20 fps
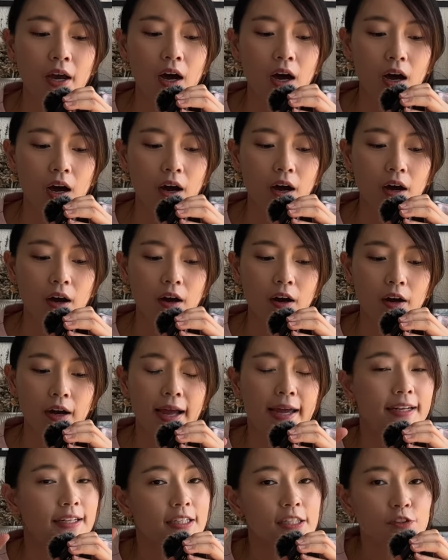at
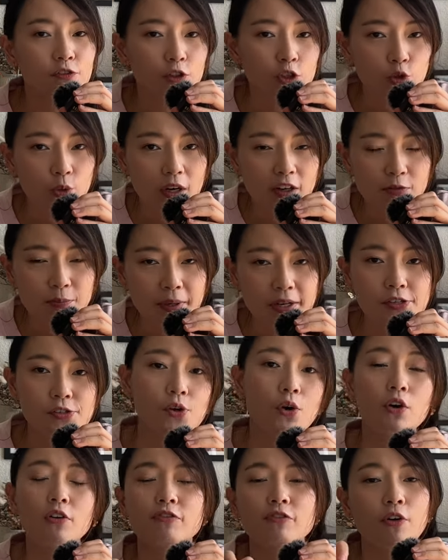least for 12 months
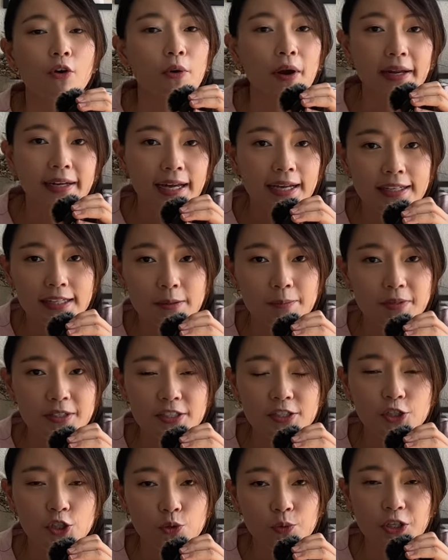or for an unlimited
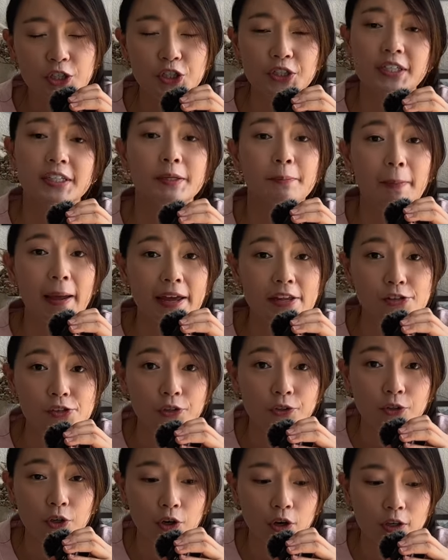duration. It depends on
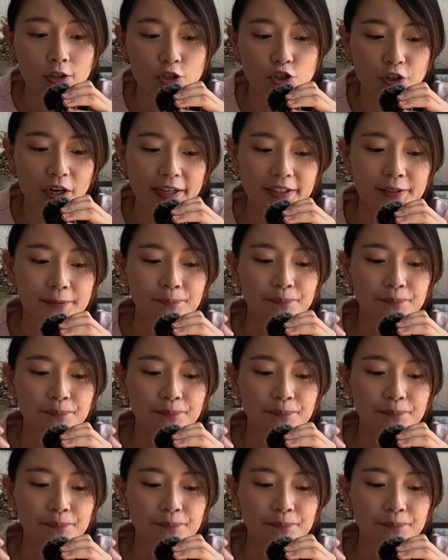your contract.